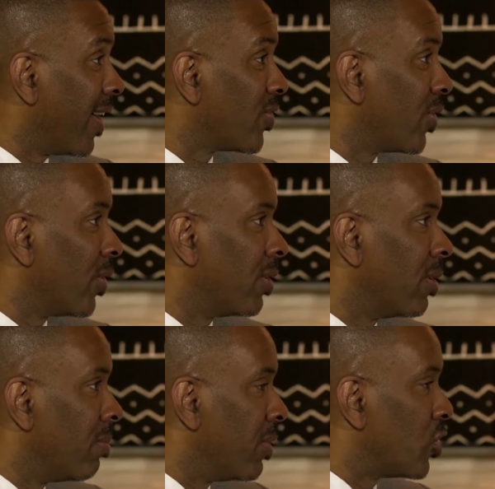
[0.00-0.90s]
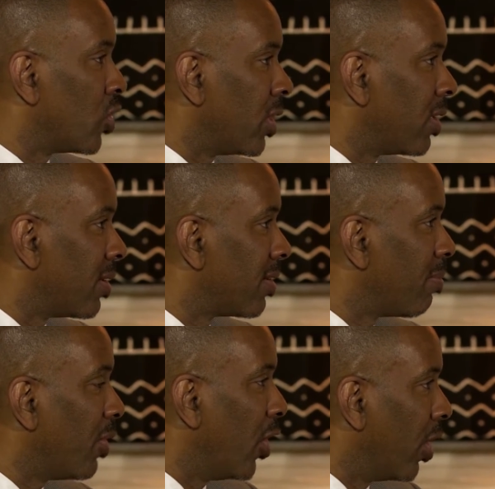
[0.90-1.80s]
Yeah, so a little Michigan
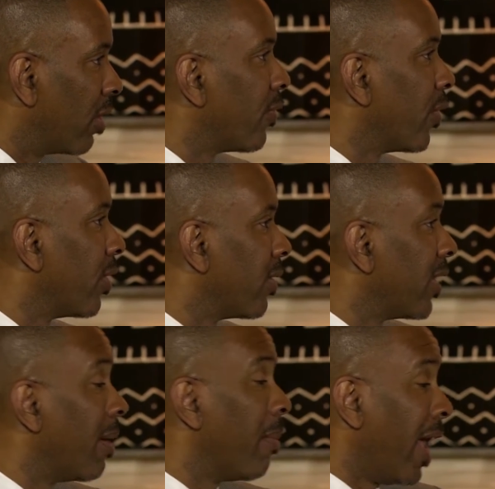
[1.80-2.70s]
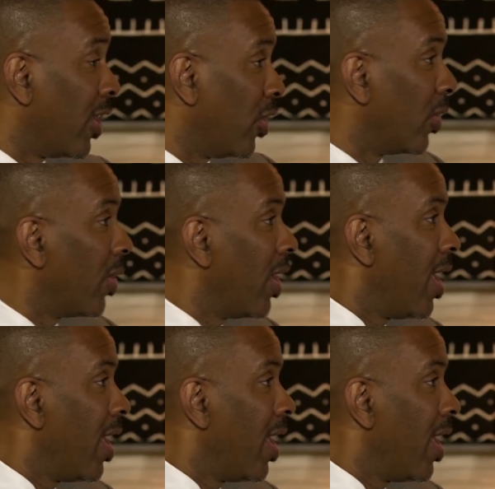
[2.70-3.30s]
plug for him and you.